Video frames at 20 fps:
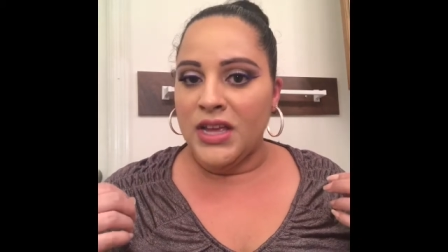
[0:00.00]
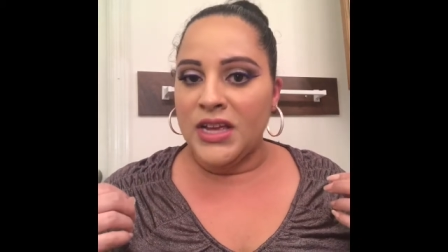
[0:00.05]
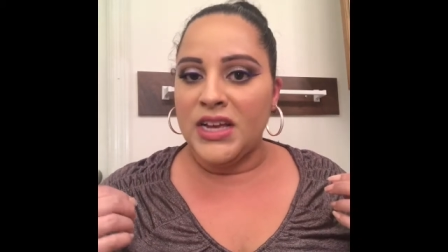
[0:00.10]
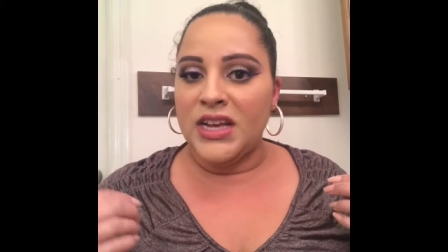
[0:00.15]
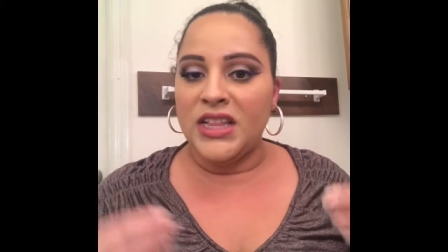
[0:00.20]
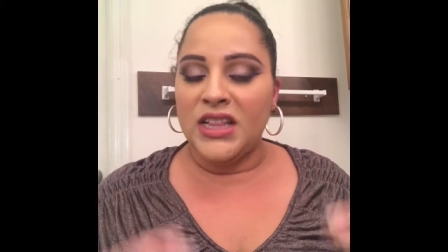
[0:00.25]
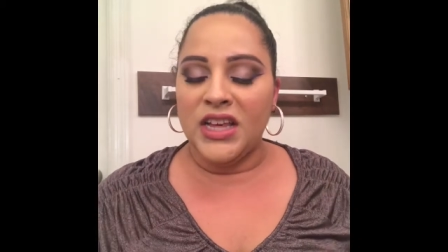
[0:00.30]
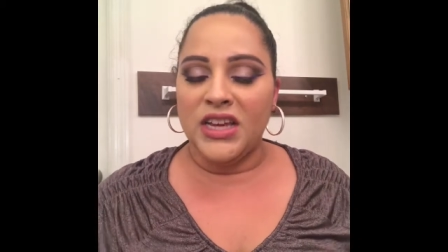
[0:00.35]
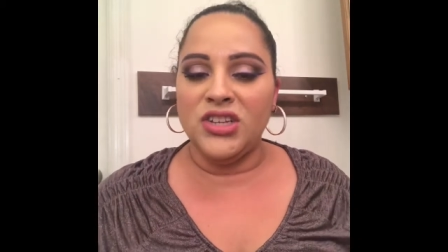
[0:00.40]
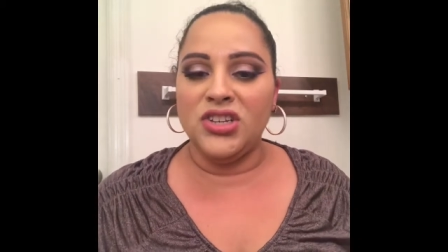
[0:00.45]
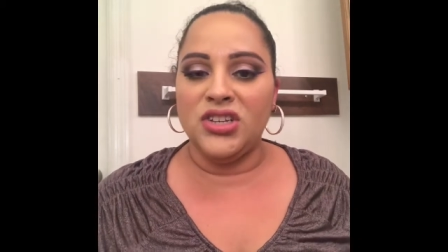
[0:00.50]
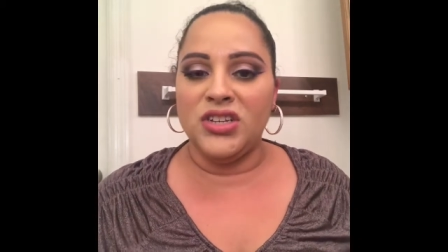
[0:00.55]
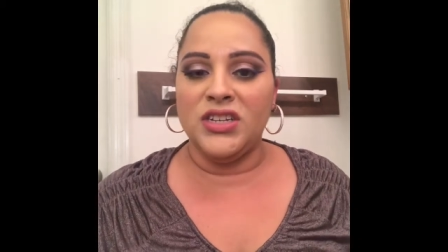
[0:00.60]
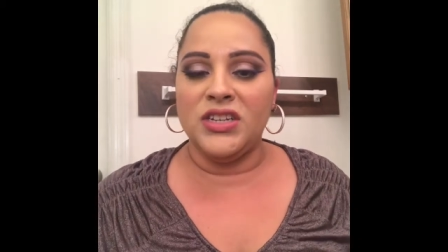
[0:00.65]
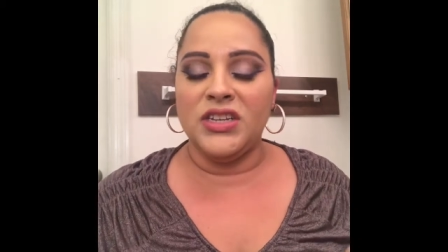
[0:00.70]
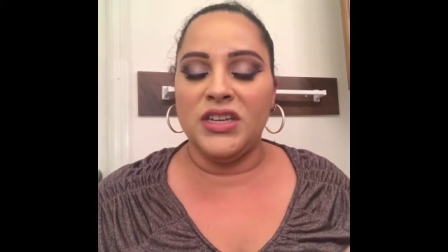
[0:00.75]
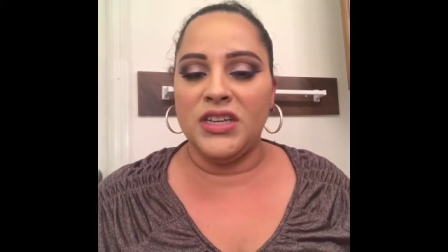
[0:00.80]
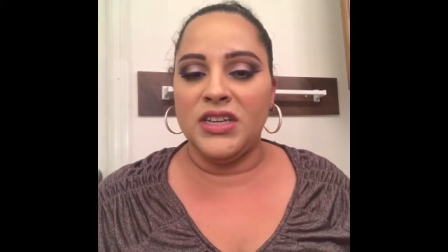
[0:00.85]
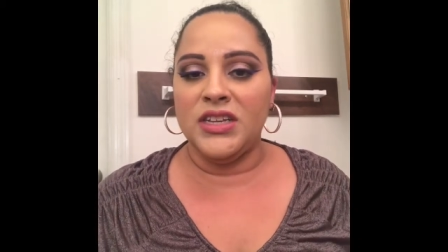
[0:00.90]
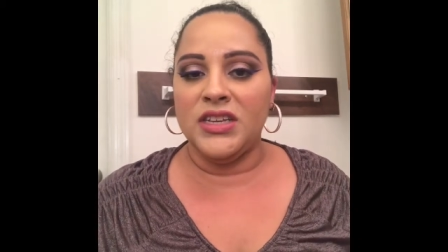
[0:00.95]

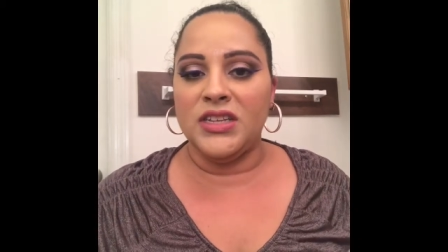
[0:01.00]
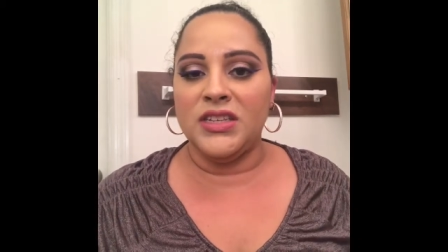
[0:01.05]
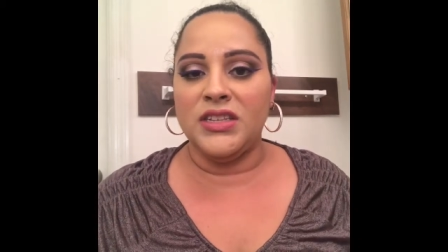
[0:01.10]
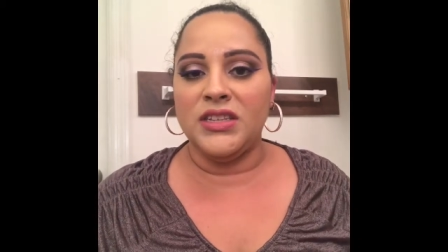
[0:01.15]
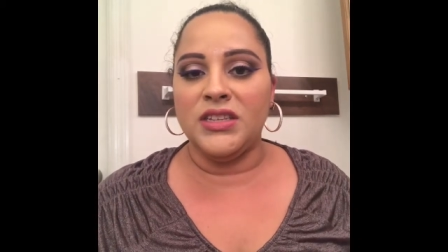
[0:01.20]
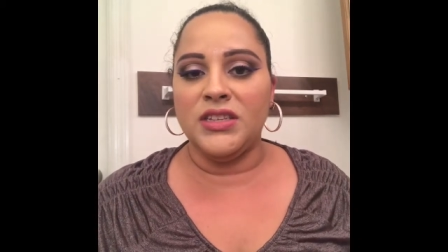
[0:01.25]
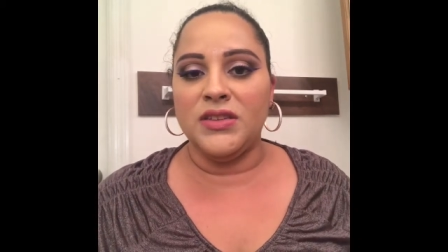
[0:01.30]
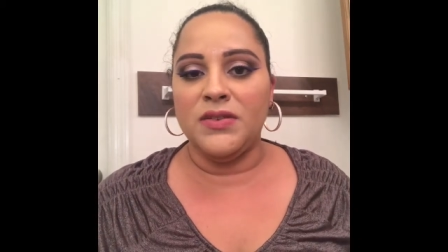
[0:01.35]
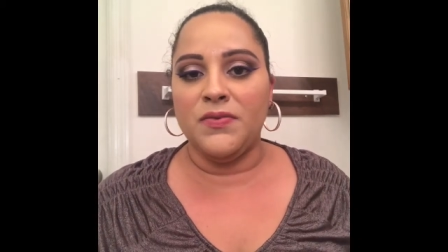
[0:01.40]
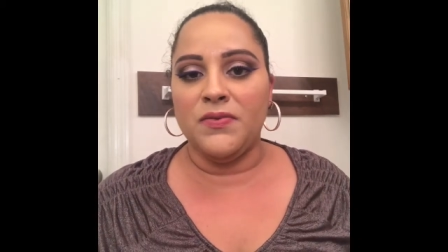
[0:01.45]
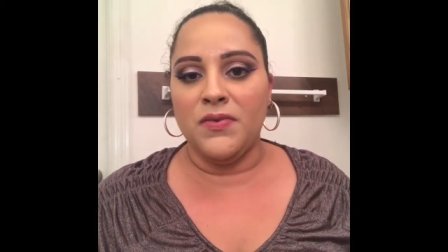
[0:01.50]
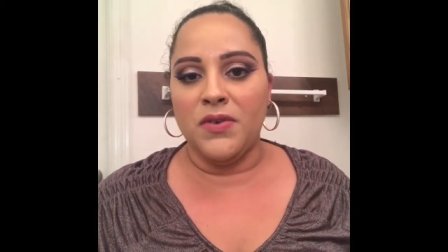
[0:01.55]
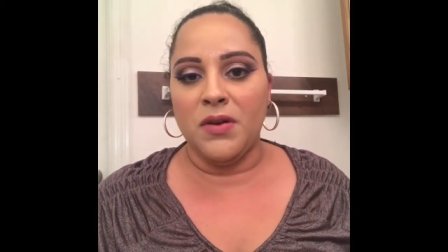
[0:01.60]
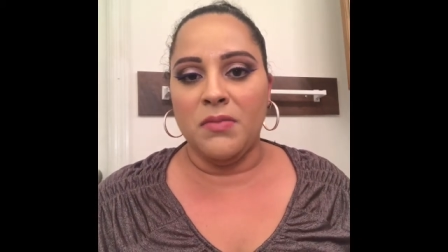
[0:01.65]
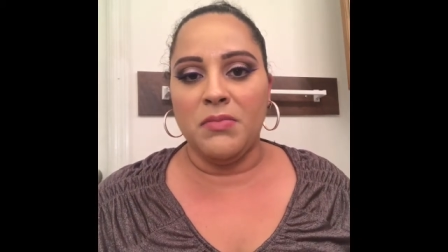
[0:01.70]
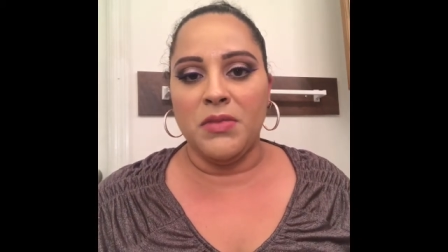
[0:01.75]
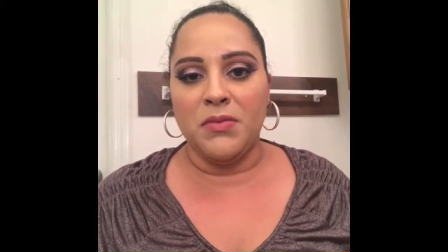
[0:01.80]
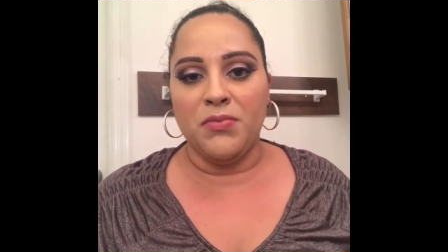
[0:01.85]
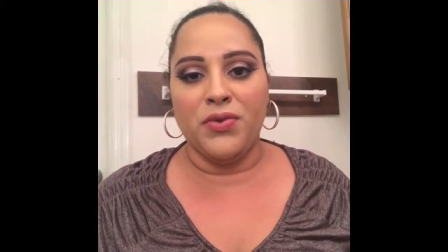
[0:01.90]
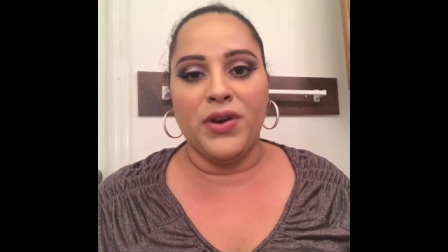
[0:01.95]
collection is
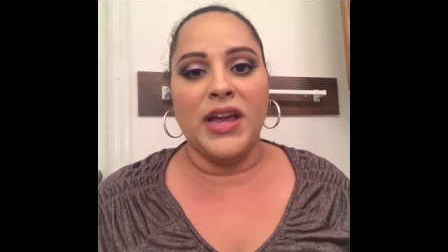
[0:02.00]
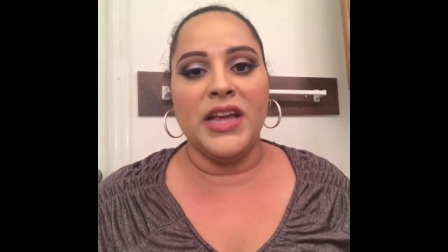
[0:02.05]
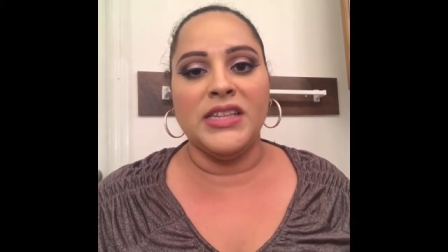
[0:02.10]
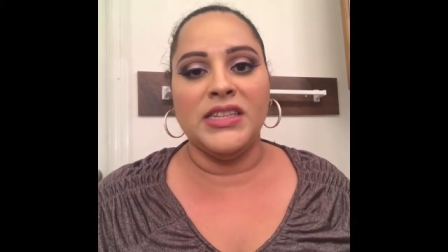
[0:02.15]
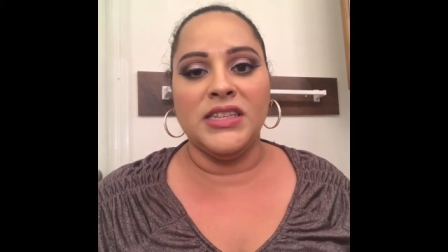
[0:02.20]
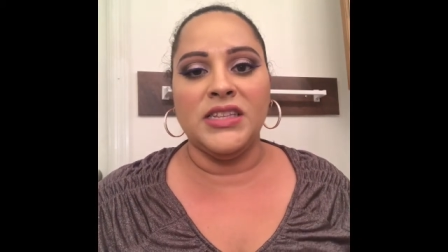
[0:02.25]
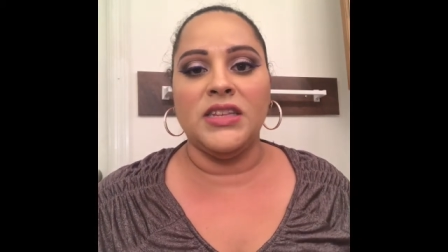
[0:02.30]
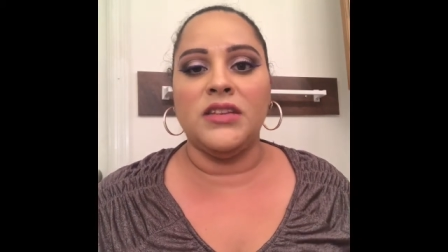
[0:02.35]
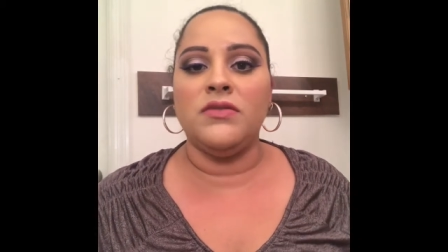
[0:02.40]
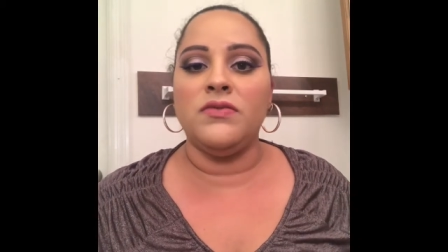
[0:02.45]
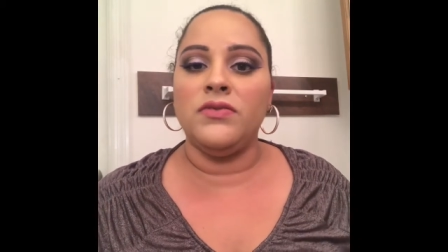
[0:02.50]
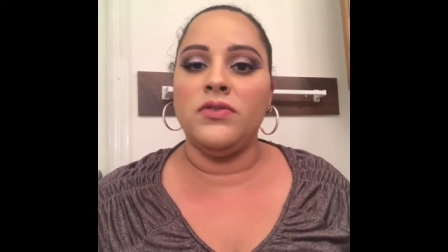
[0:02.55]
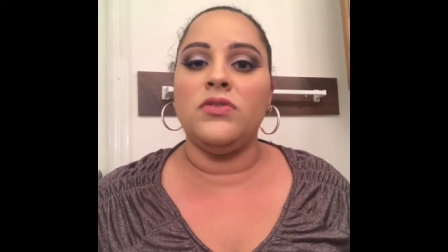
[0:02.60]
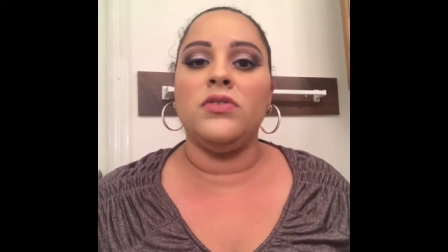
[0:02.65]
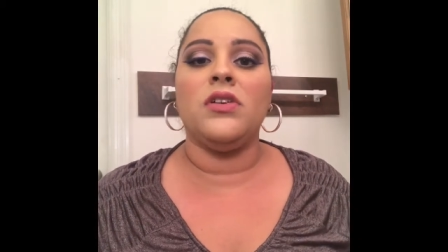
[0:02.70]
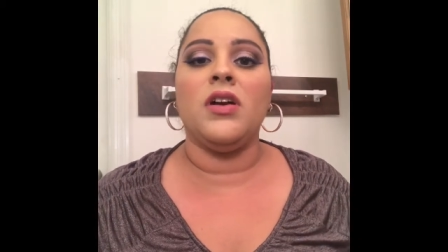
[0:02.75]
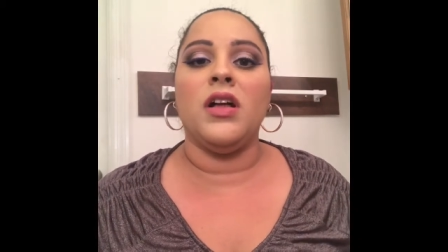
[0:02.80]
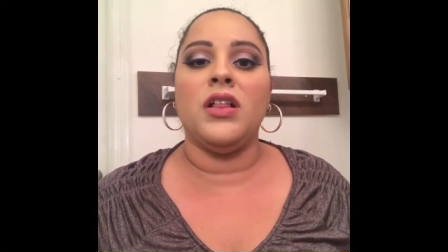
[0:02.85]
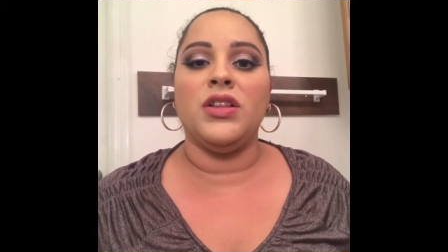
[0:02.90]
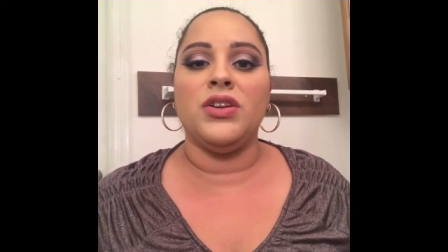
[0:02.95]
from the brand Sinful
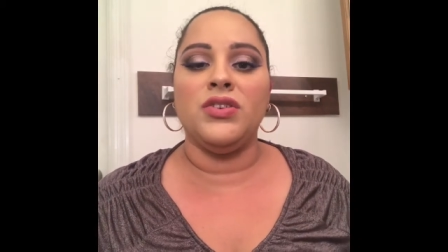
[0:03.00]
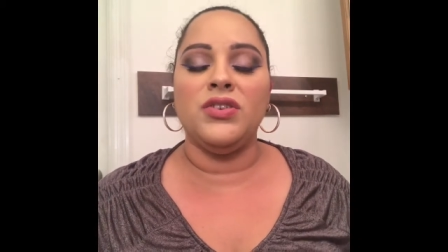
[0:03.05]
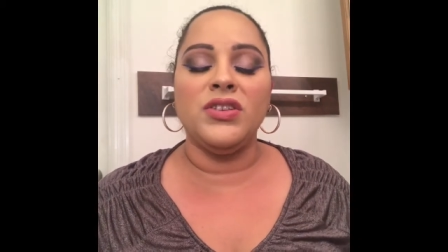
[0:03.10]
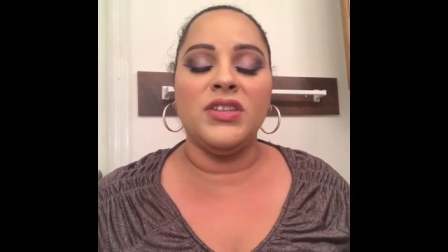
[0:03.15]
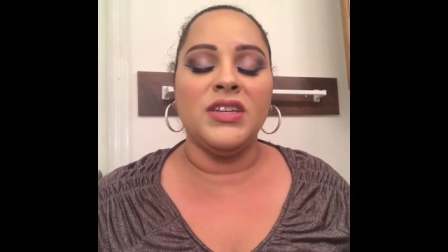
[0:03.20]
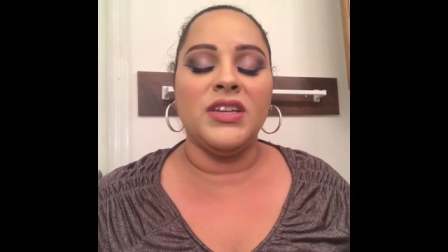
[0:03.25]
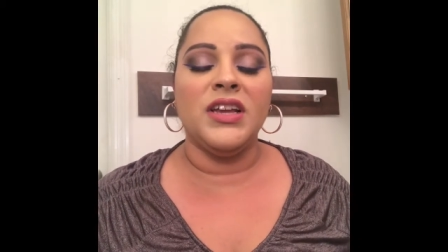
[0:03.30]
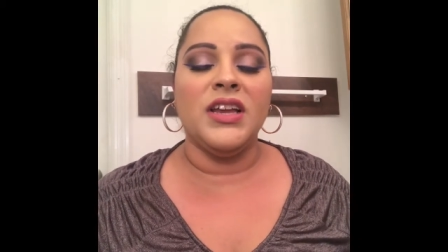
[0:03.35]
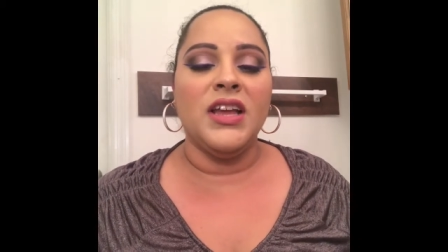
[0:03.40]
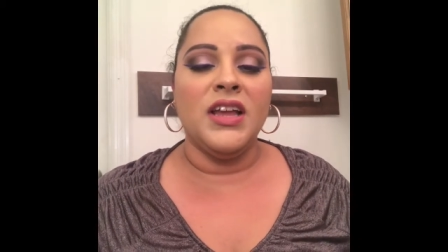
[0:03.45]
Colors.